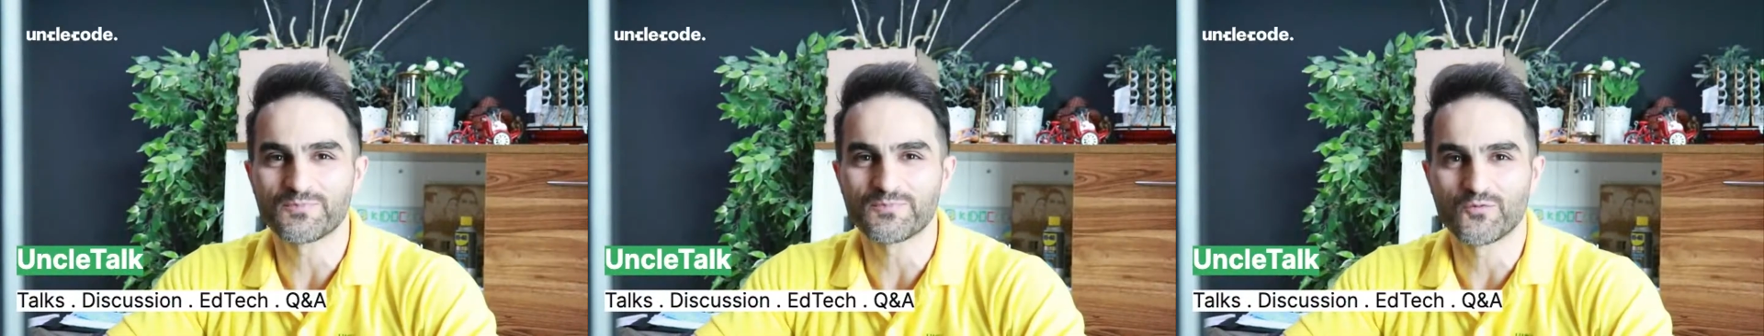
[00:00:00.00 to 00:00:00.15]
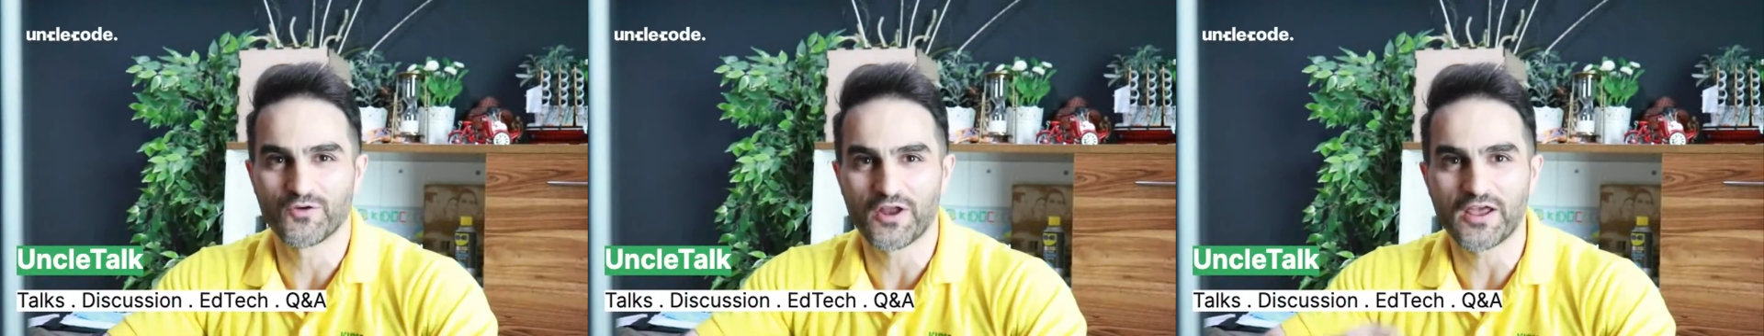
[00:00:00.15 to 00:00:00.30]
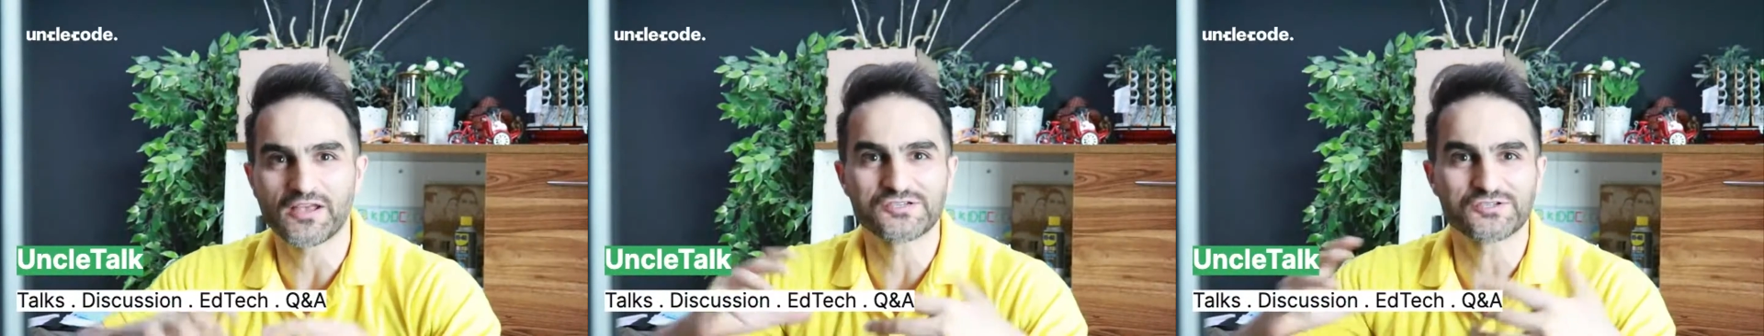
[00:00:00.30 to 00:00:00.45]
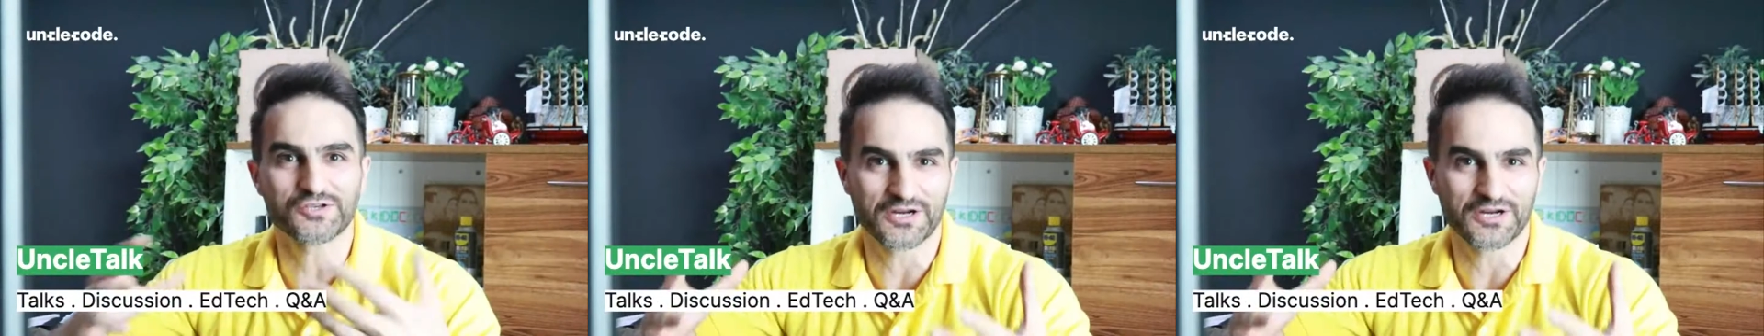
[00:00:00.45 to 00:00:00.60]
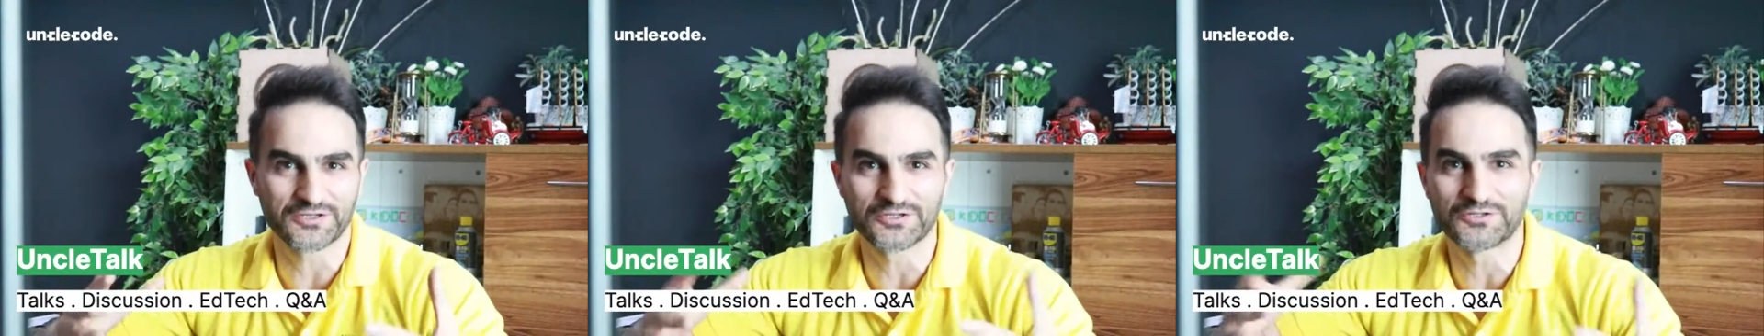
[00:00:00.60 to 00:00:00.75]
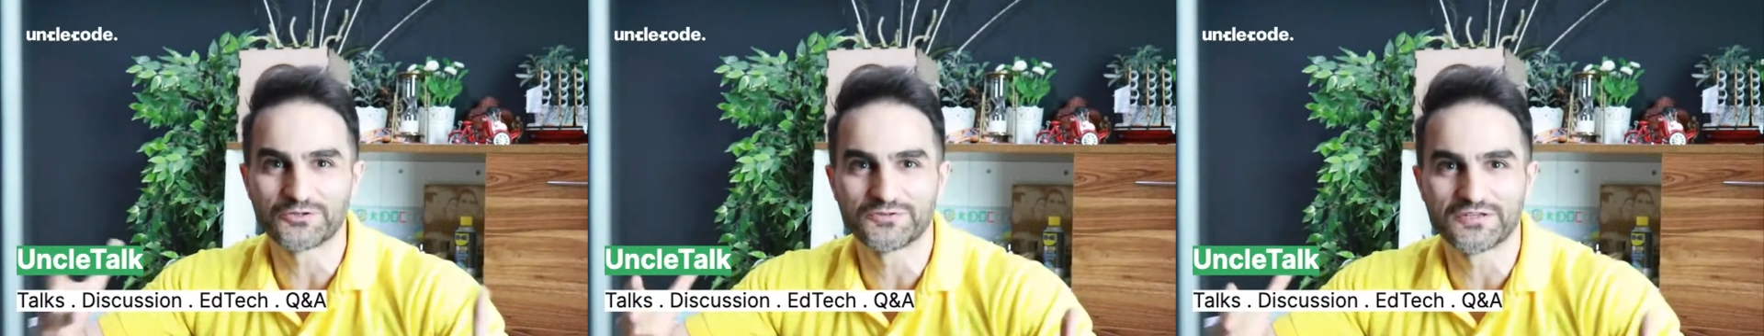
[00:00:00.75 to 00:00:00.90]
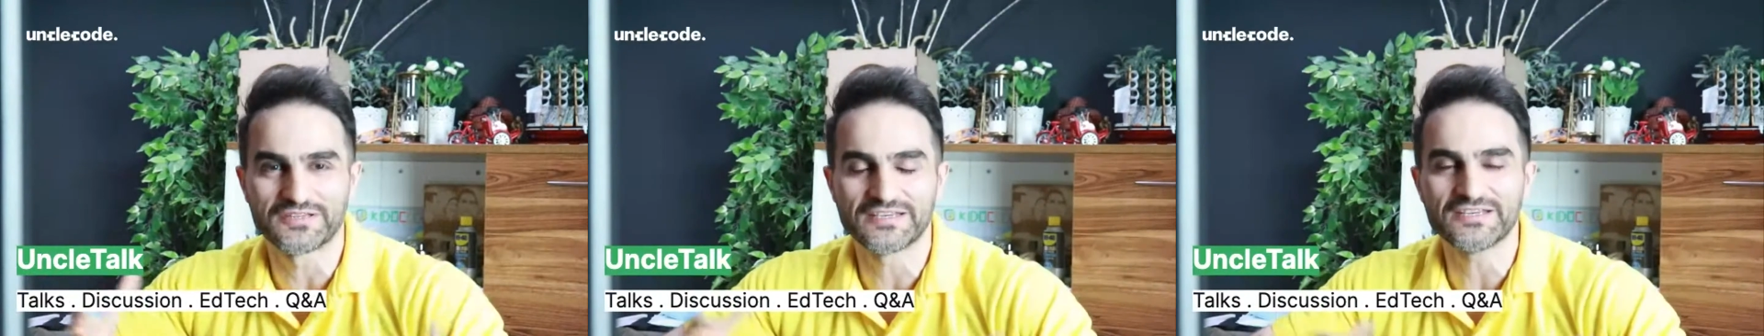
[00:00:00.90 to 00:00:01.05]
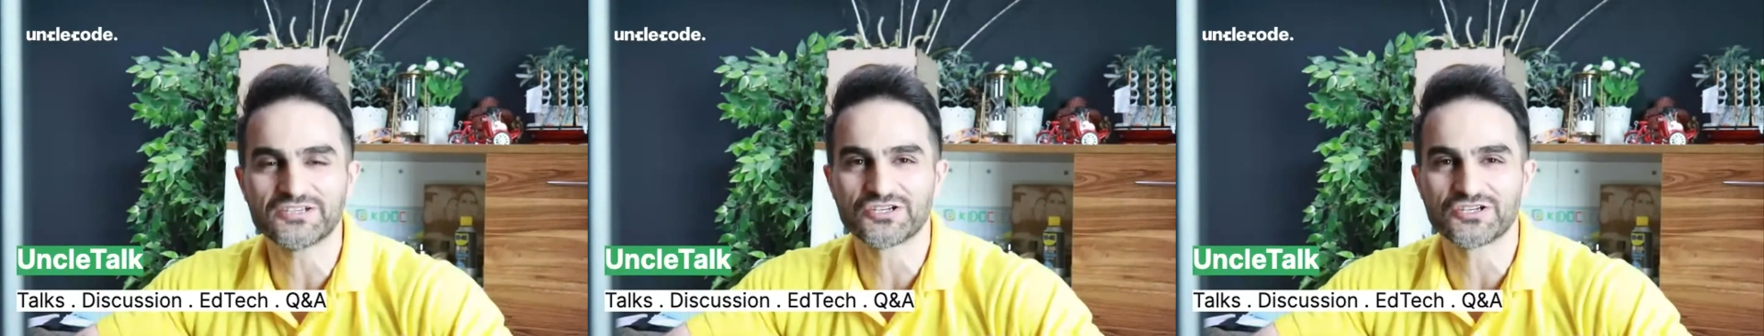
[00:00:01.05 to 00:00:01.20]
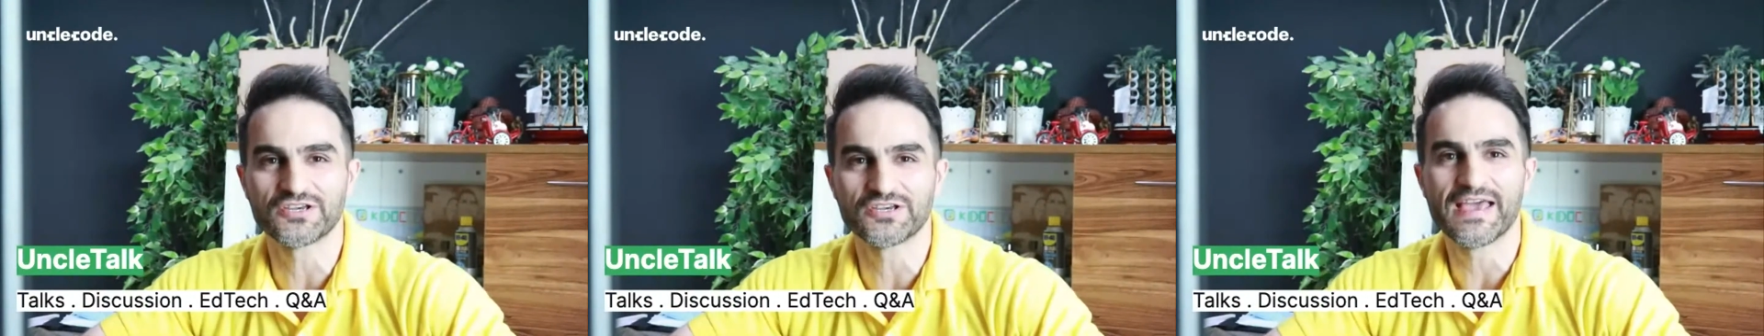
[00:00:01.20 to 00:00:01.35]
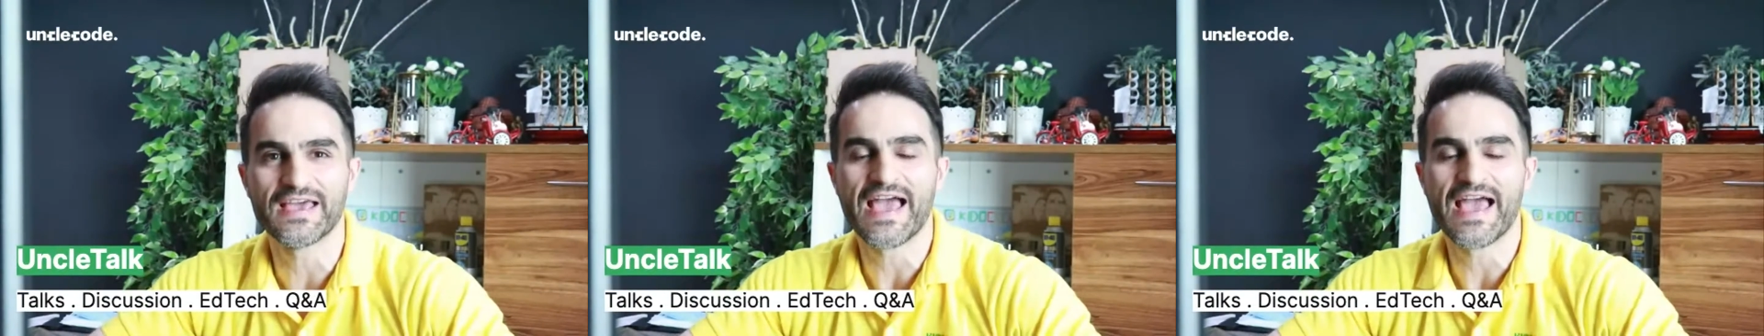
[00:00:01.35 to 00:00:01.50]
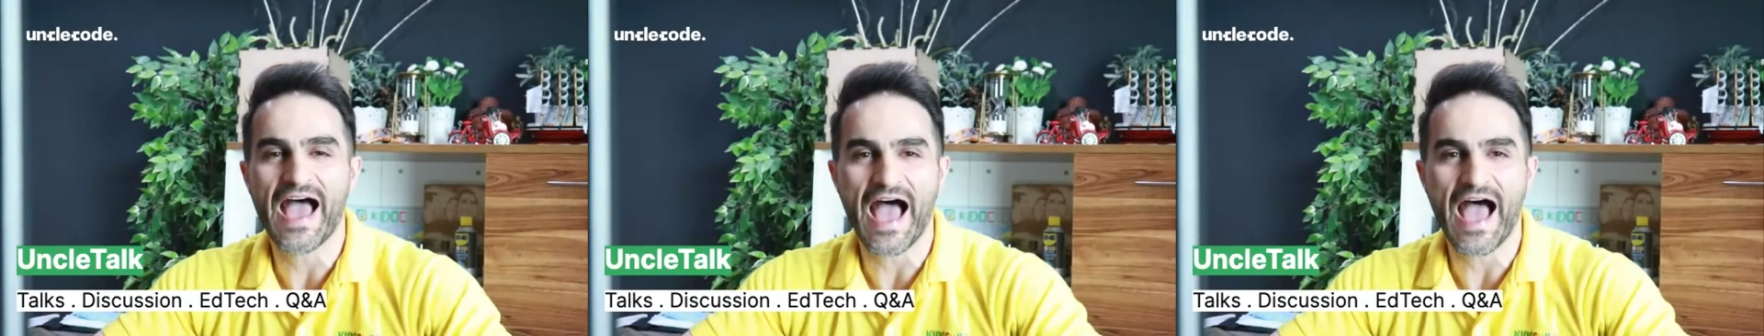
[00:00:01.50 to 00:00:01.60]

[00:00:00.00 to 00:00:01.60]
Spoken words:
when I started to do the teaching